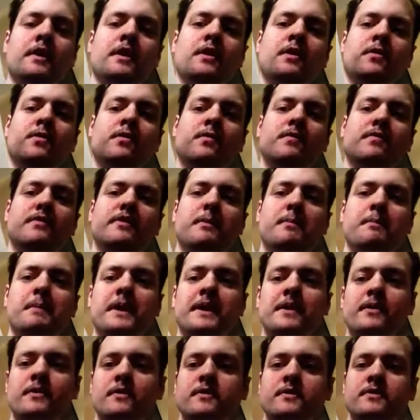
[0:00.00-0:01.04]
you know the
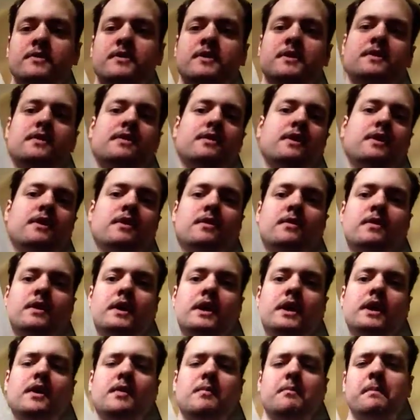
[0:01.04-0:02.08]
Beatles and you know
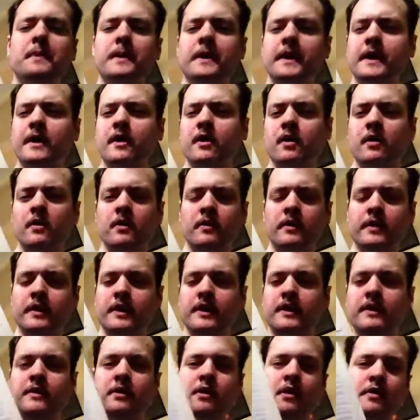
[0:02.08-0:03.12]
Buddy
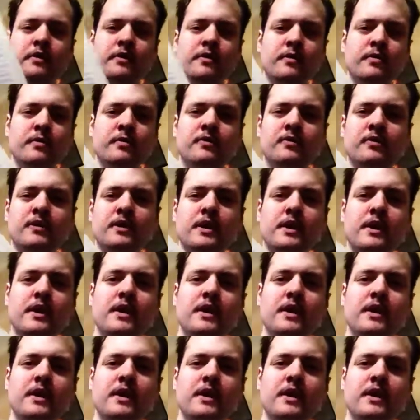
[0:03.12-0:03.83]
Holly and all those,